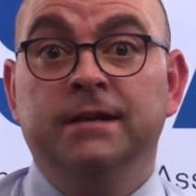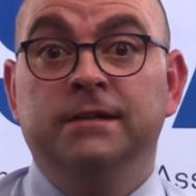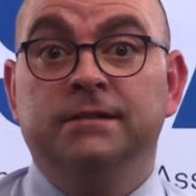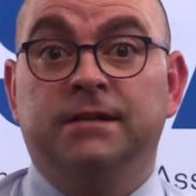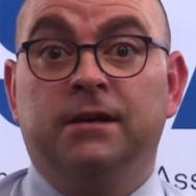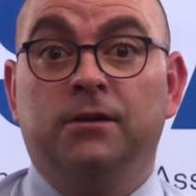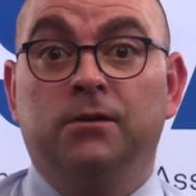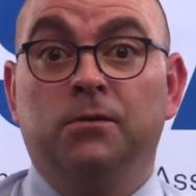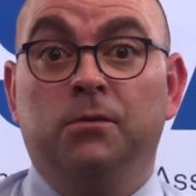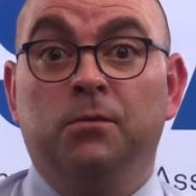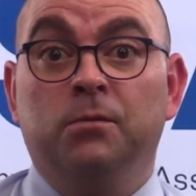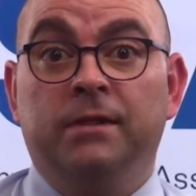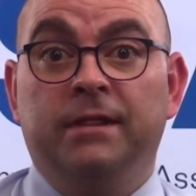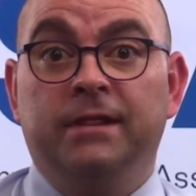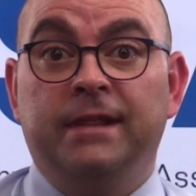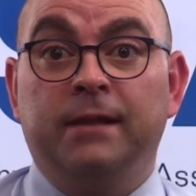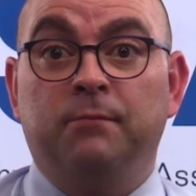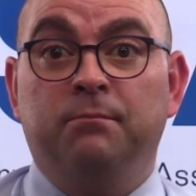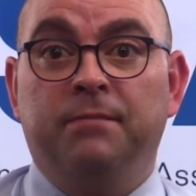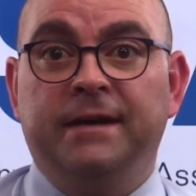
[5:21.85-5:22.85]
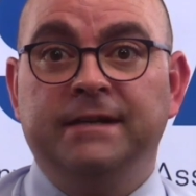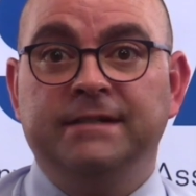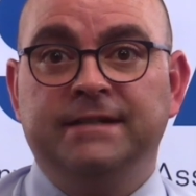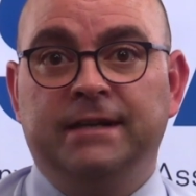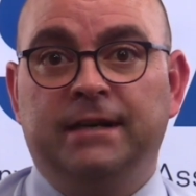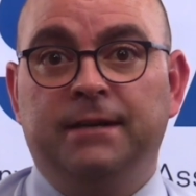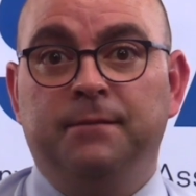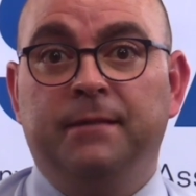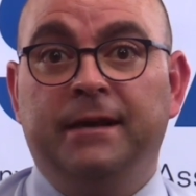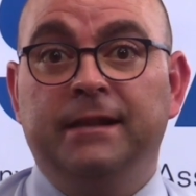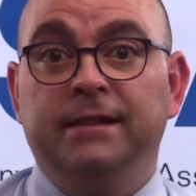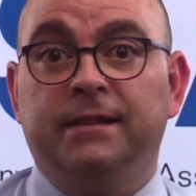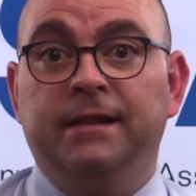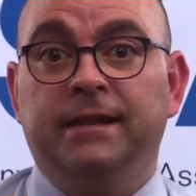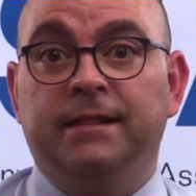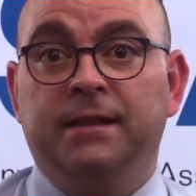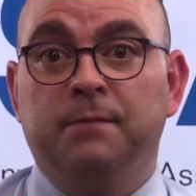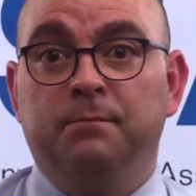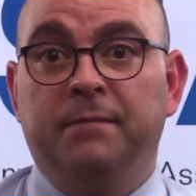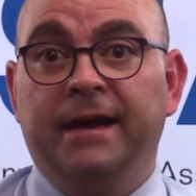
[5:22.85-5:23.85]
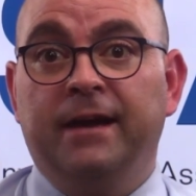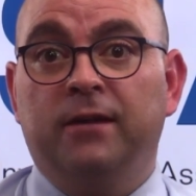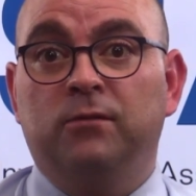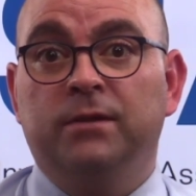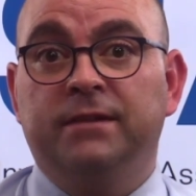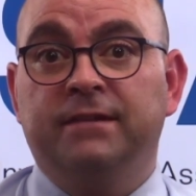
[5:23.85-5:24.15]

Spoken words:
So that basically meant that the bank